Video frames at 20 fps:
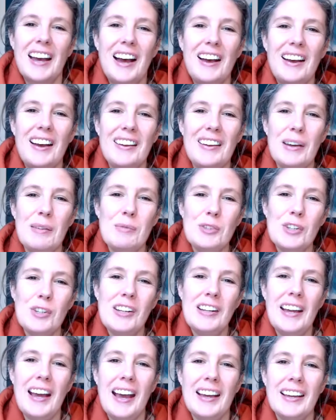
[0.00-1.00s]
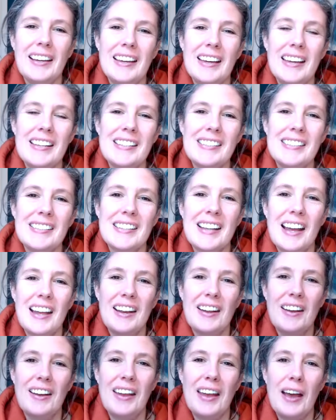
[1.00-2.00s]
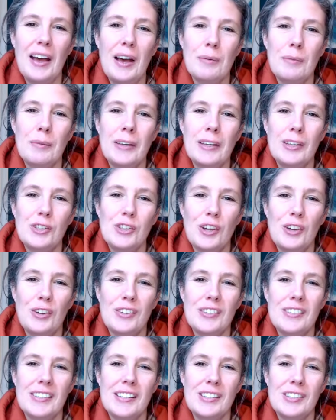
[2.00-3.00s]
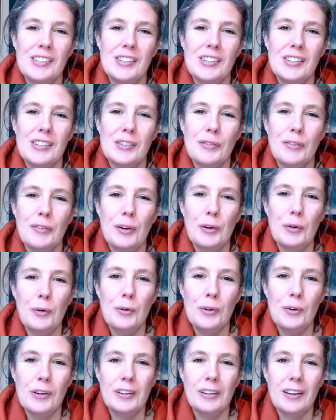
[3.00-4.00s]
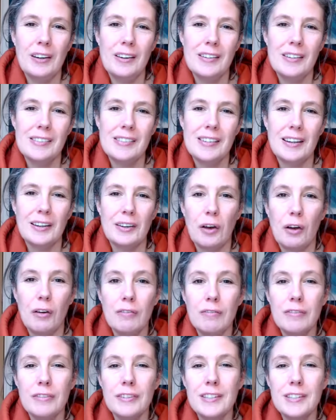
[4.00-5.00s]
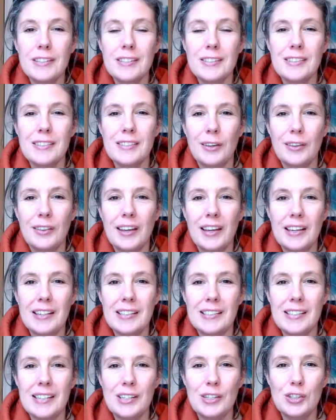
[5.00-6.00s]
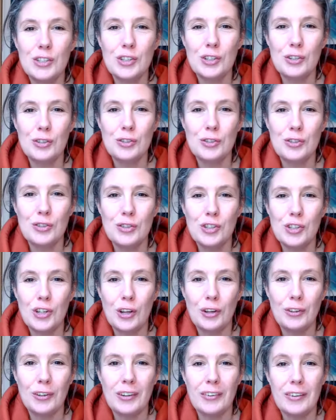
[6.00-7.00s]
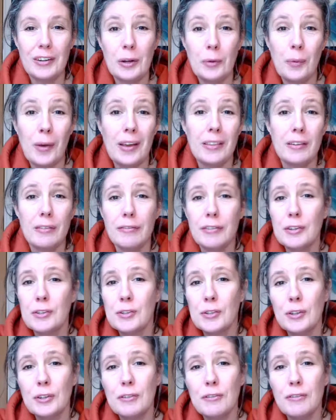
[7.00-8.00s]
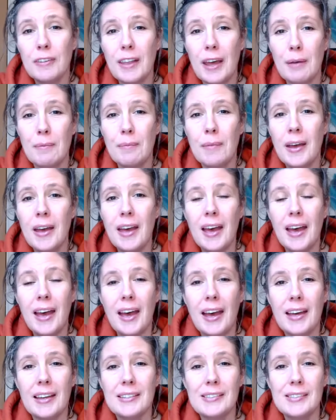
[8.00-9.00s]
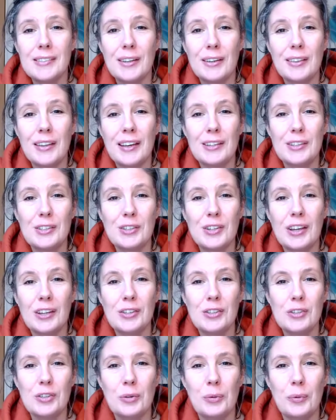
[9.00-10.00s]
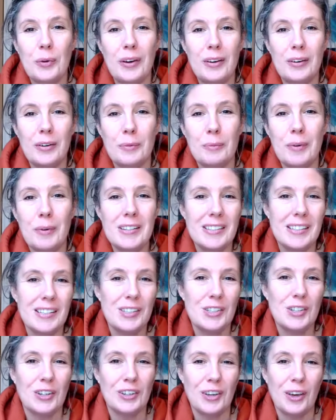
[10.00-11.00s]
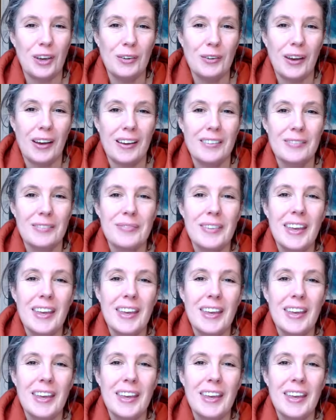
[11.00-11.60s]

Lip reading: Hi, I'm Julia Hankins, and I help kids yoga teachers feel organized and confident so they can teach children's yoga in a way that feels good for them and so they can change the world by teaching yoga.